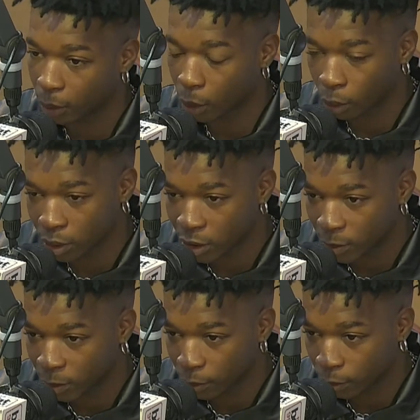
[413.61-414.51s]
All these
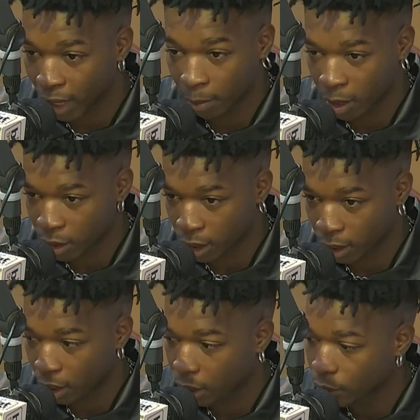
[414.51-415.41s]
people, Lagbaja.
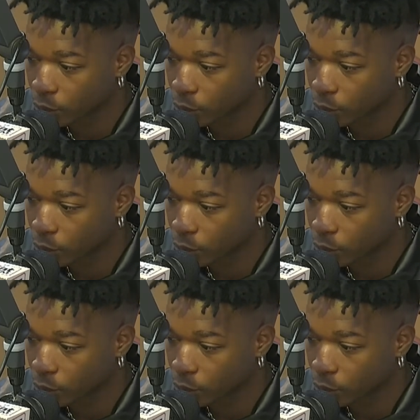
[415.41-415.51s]
Yeah.